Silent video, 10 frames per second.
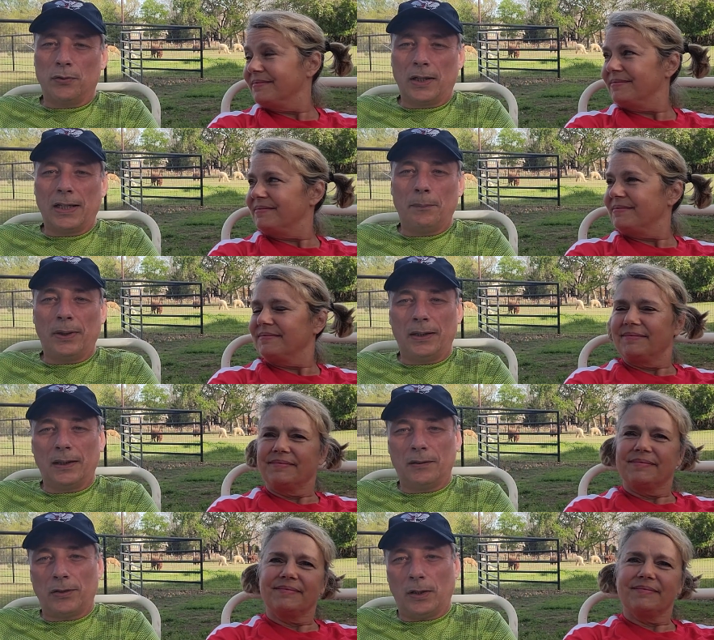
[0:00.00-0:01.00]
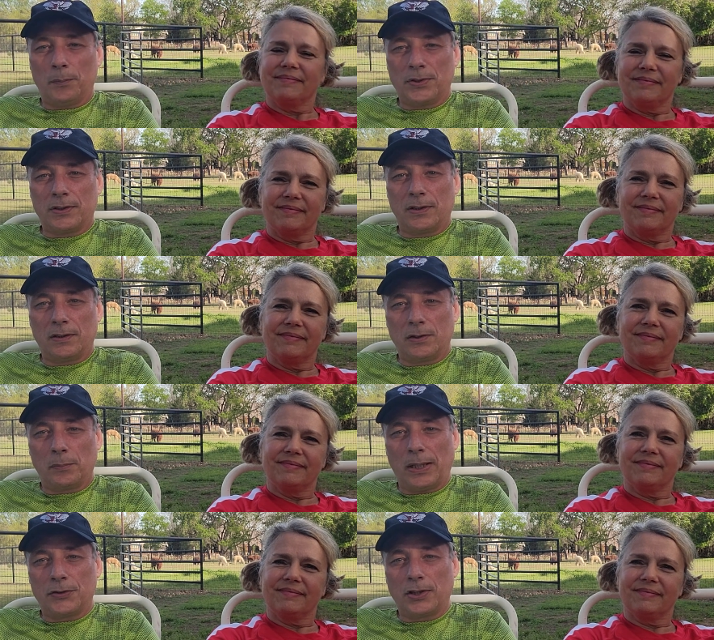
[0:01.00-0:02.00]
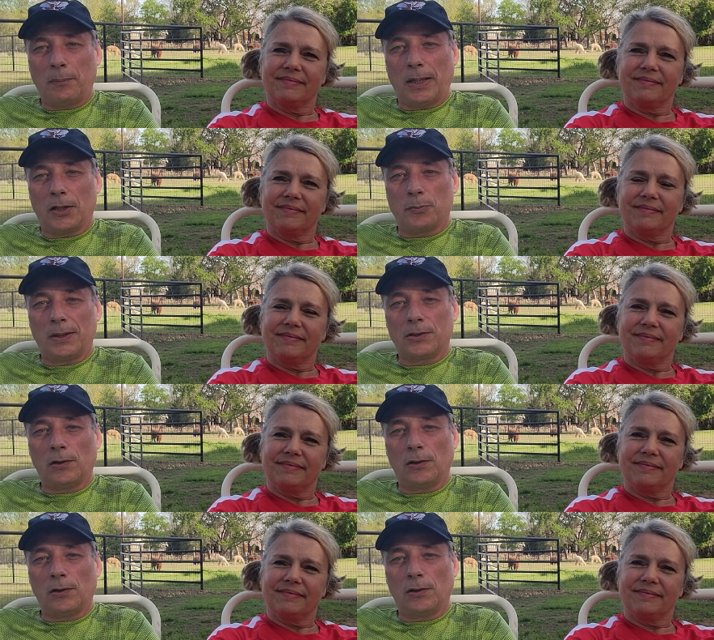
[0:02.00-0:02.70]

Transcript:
Speaker 1: for a company that develops supply chain management